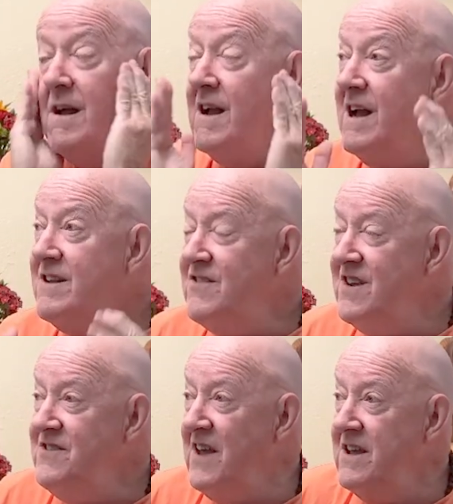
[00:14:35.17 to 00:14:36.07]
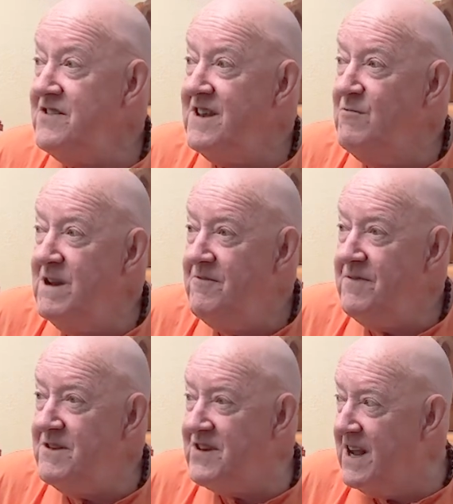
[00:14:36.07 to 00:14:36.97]
And she says, "He went
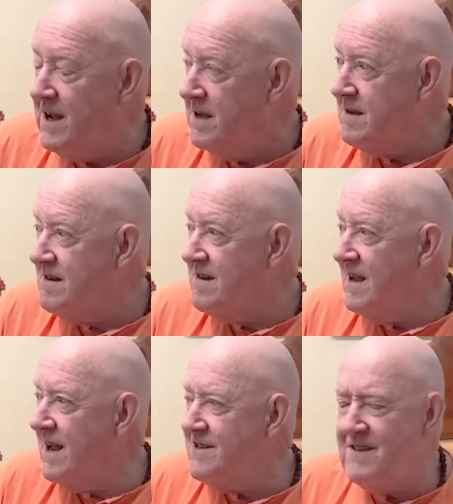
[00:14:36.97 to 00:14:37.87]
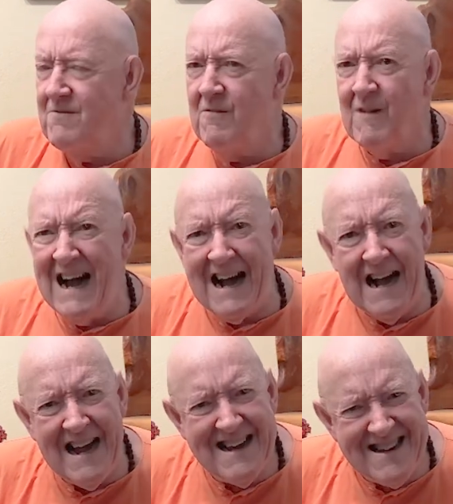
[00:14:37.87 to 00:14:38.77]
fishing." I said,
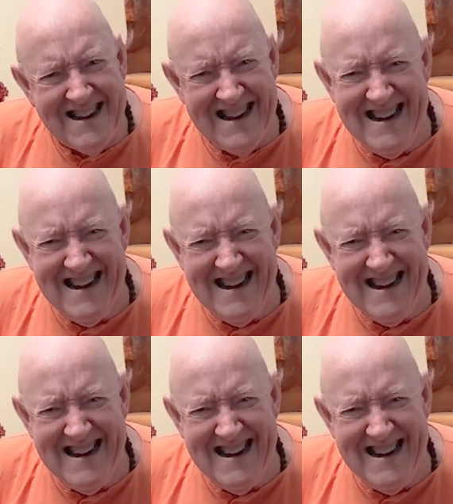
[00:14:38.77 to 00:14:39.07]
"What?